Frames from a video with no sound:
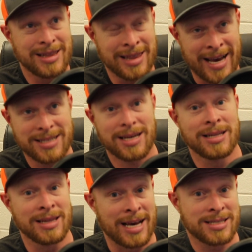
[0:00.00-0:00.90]

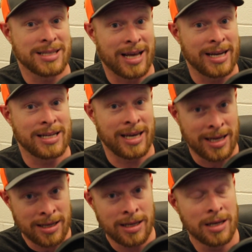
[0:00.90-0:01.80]
less light
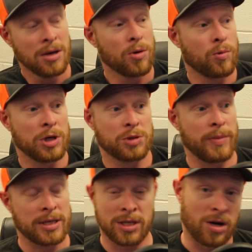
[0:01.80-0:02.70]
in, which
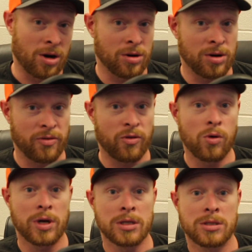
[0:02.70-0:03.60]
makes it harder to
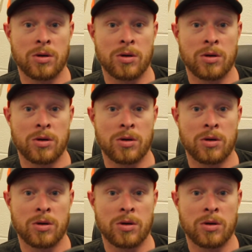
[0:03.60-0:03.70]
focus.